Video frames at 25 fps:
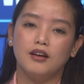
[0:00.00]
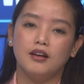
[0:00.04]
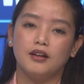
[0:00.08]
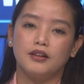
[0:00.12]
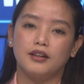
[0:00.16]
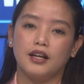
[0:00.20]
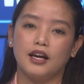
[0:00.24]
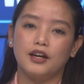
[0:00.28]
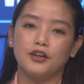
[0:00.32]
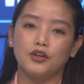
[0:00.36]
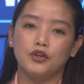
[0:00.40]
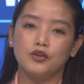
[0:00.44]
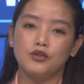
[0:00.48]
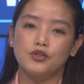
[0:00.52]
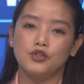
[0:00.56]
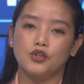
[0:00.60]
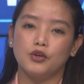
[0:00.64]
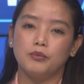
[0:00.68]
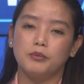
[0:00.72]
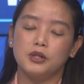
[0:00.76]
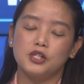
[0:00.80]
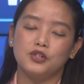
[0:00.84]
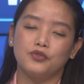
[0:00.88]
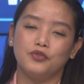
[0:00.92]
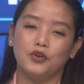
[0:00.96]
Thank you so
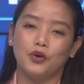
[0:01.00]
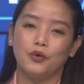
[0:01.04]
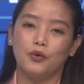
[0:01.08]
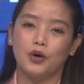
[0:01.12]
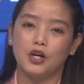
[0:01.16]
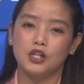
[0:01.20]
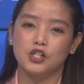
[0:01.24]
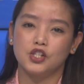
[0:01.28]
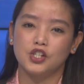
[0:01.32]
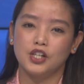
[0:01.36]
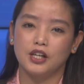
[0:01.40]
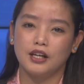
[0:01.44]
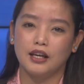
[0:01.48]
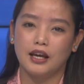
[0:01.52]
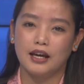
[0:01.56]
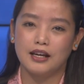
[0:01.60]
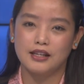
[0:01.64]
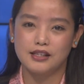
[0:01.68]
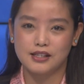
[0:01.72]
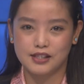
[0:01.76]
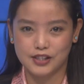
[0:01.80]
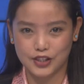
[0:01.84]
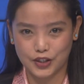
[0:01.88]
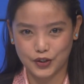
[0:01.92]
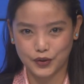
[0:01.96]
much for watching,
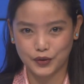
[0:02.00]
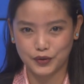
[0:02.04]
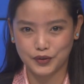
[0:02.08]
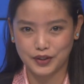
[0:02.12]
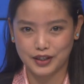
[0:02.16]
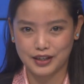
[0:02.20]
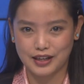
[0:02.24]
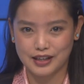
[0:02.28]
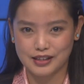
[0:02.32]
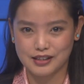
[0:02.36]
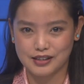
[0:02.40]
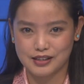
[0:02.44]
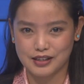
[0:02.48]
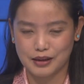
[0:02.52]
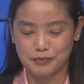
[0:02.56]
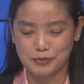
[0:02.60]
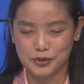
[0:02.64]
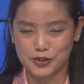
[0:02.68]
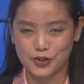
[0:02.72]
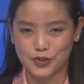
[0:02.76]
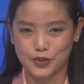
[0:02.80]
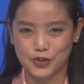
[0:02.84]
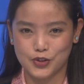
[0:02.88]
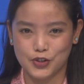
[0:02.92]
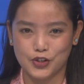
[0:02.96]
and see you in the next
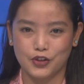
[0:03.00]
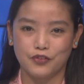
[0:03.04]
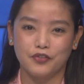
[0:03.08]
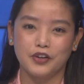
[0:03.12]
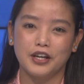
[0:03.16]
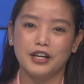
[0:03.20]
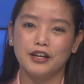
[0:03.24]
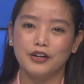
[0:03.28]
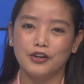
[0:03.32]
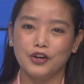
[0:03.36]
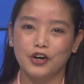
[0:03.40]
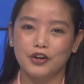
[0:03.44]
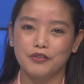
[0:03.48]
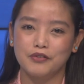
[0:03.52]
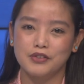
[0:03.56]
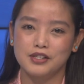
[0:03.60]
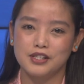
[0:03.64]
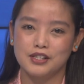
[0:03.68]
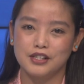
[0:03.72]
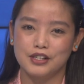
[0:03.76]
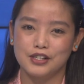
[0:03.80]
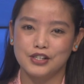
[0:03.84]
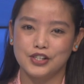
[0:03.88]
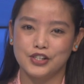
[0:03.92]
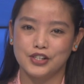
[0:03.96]
episode of In
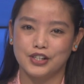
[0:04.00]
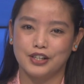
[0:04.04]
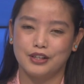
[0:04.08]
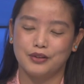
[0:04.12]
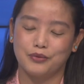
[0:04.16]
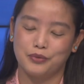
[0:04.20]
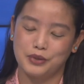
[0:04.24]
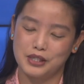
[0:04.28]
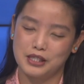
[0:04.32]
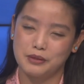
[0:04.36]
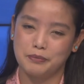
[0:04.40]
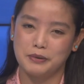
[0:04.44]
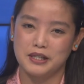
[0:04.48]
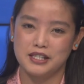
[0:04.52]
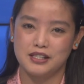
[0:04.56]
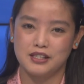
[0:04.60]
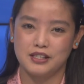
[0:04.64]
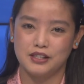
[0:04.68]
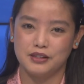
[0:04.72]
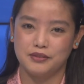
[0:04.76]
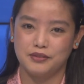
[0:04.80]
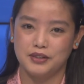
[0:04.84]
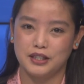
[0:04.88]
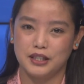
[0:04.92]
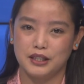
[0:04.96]
Conversation with Tibet
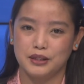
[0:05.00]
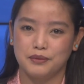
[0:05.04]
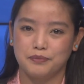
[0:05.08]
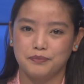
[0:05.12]
TV.